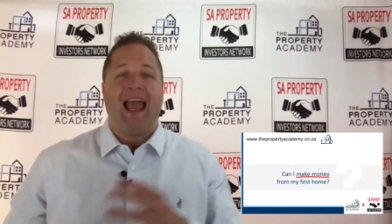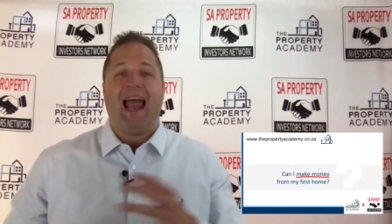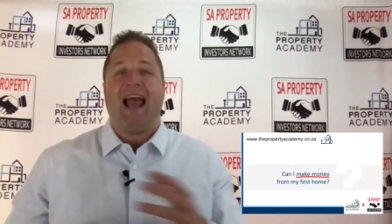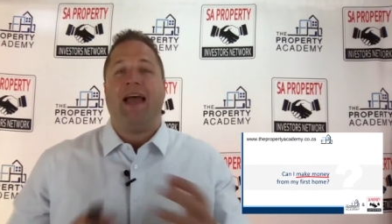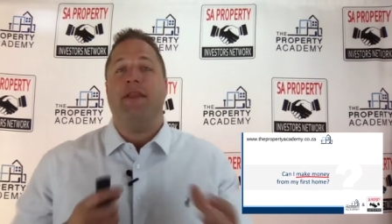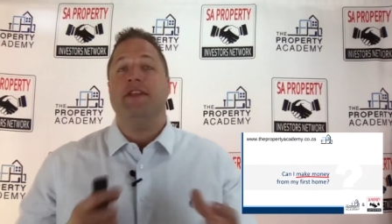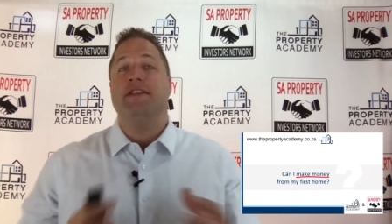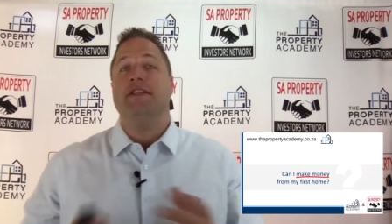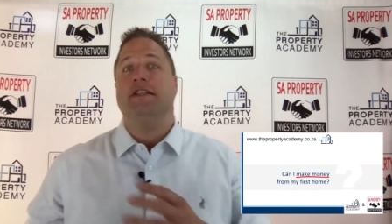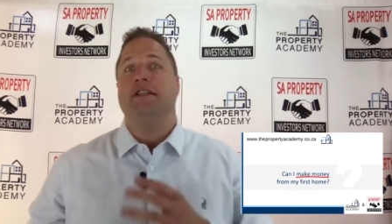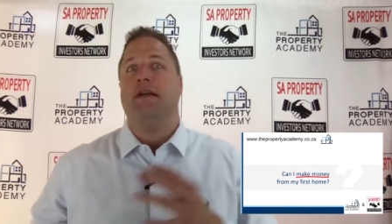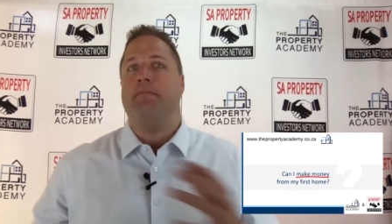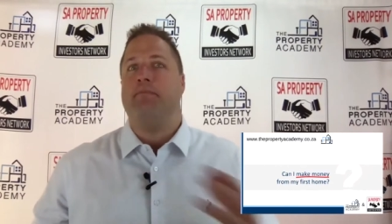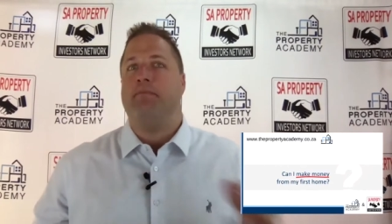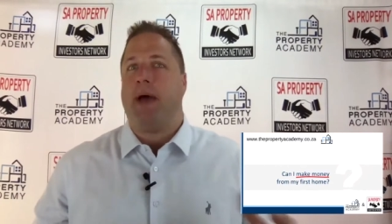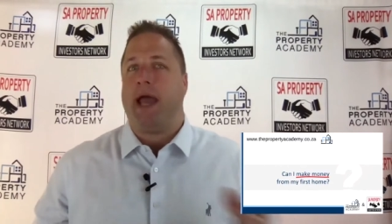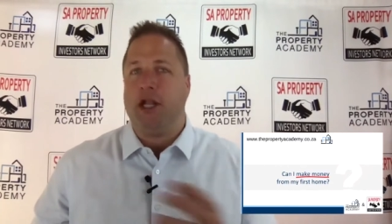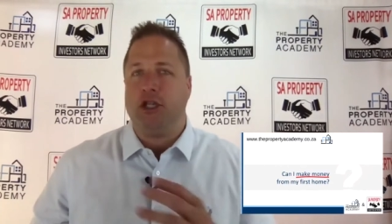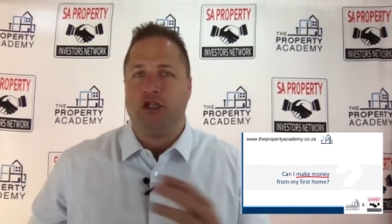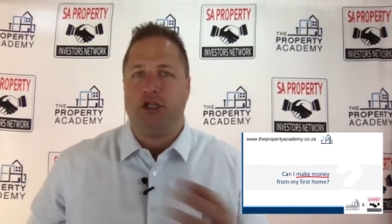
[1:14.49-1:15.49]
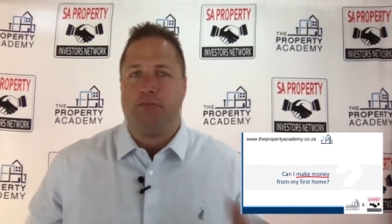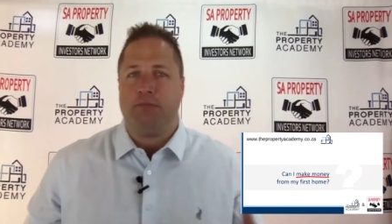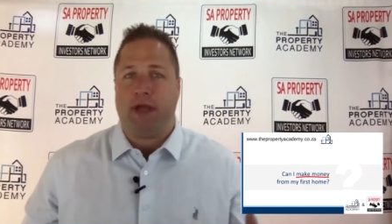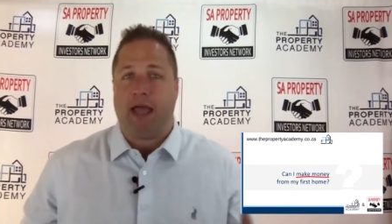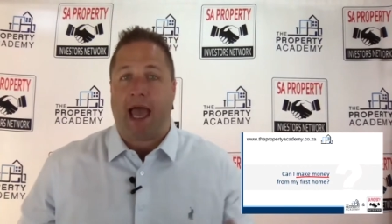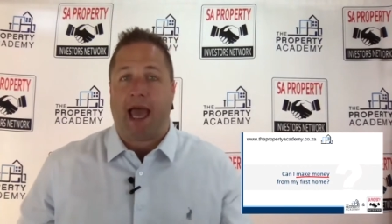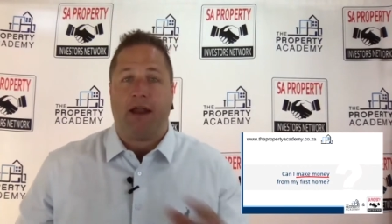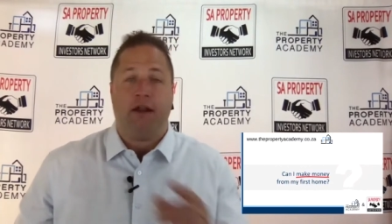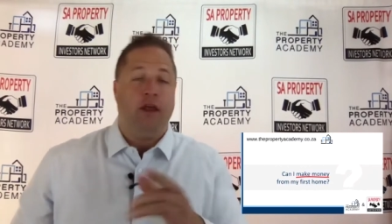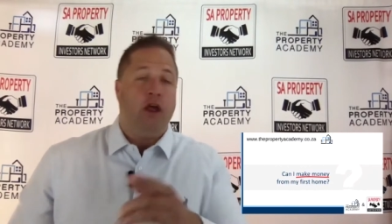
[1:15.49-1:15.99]
And there's a debate to be
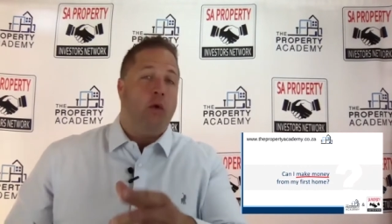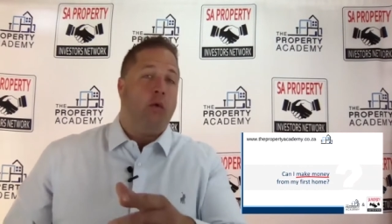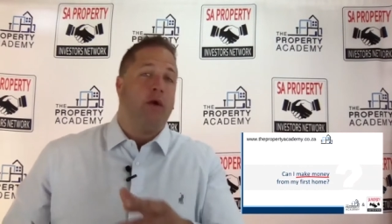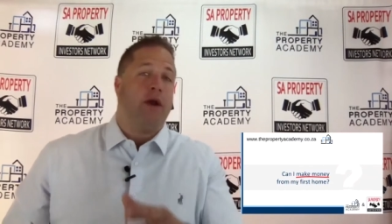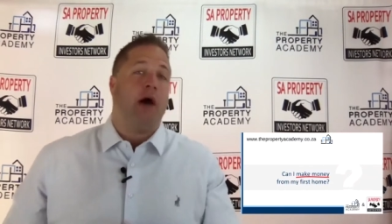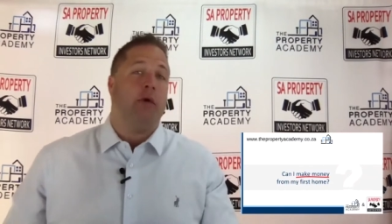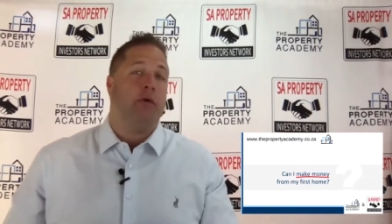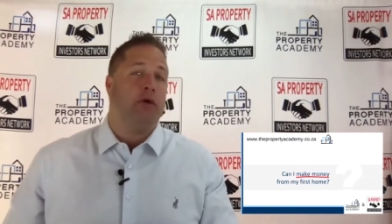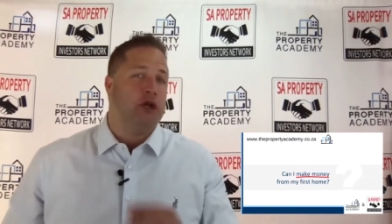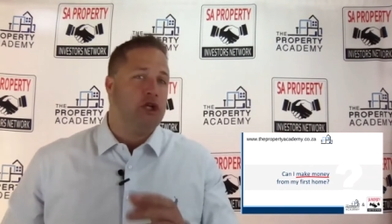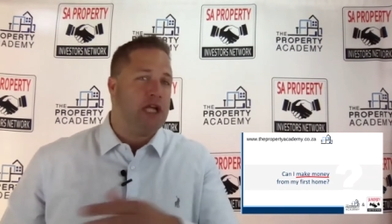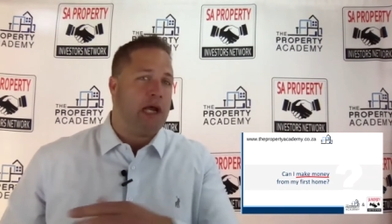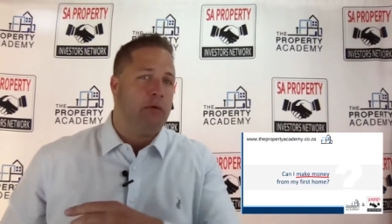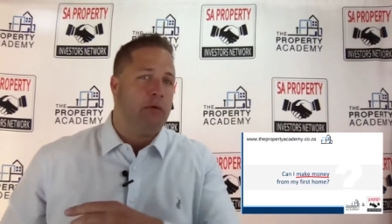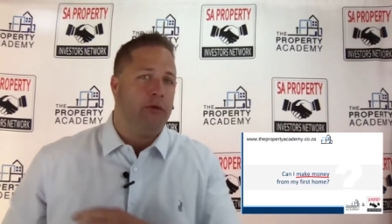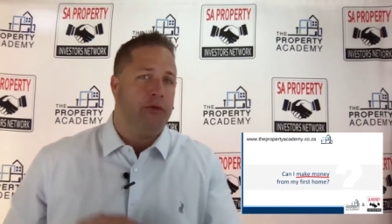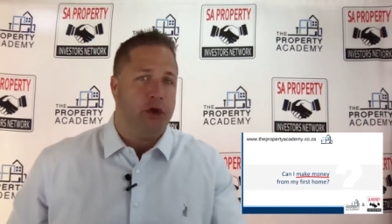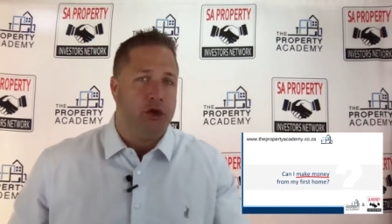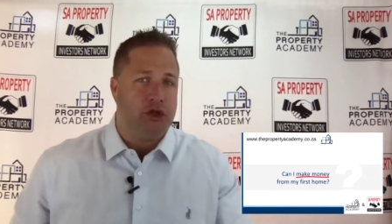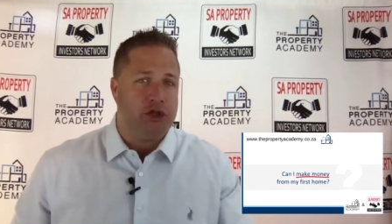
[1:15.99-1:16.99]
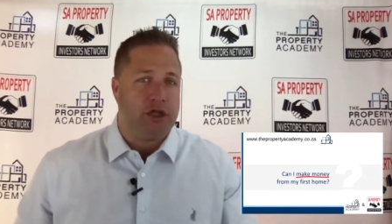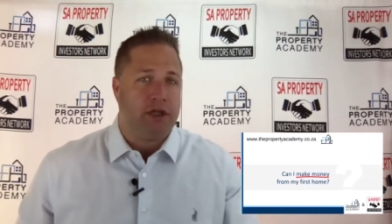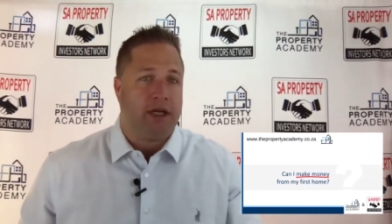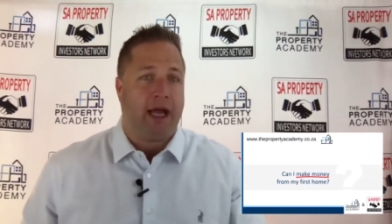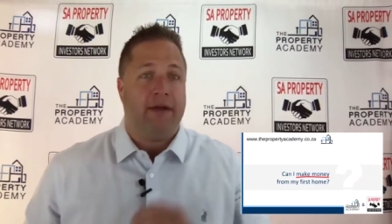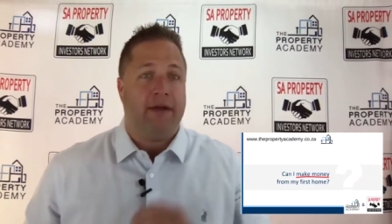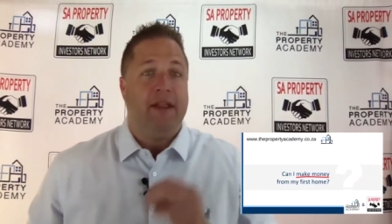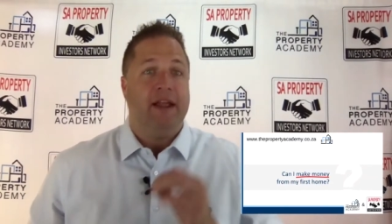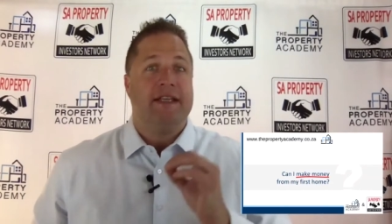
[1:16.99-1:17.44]
had. What I want to share with you today,